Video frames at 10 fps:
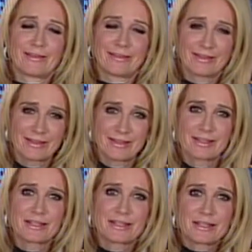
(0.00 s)

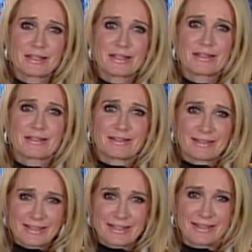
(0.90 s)

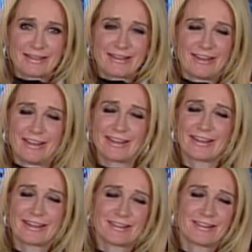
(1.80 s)
(silent)